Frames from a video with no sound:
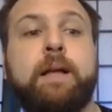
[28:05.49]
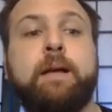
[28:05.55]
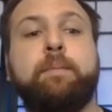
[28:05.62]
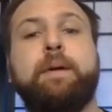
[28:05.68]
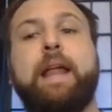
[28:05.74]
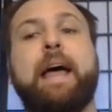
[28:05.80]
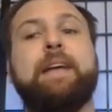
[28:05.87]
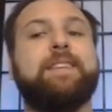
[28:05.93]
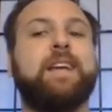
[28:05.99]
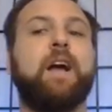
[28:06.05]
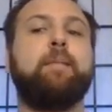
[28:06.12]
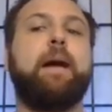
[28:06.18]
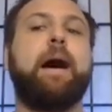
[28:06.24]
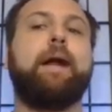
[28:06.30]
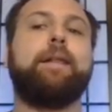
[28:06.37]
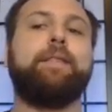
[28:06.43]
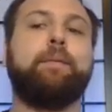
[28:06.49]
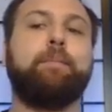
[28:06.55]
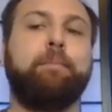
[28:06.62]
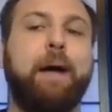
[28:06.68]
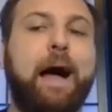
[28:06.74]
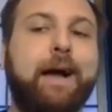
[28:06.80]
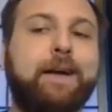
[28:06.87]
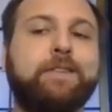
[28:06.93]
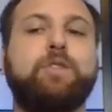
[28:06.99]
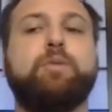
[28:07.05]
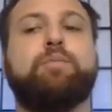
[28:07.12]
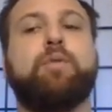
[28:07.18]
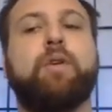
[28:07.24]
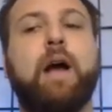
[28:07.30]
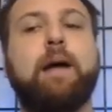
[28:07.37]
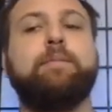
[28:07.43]
But as it come out of the box, you'll
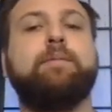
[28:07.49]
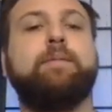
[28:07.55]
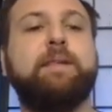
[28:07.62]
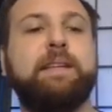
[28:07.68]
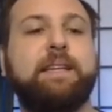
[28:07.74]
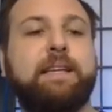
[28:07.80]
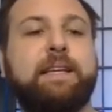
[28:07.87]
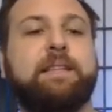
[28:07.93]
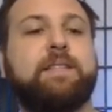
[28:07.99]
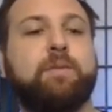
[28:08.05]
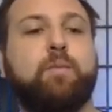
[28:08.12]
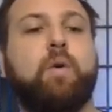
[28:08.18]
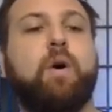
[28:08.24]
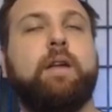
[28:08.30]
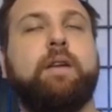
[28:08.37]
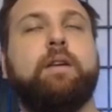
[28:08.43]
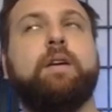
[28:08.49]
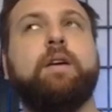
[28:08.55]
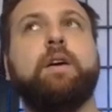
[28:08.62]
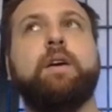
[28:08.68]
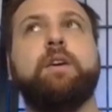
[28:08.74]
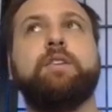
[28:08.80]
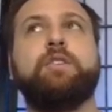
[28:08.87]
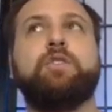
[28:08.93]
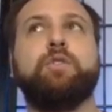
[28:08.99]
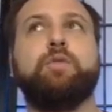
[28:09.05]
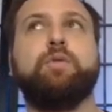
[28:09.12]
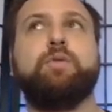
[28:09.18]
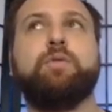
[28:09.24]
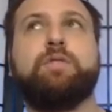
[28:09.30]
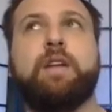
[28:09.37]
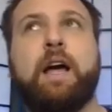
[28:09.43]
probably need someone
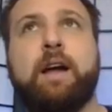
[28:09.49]
to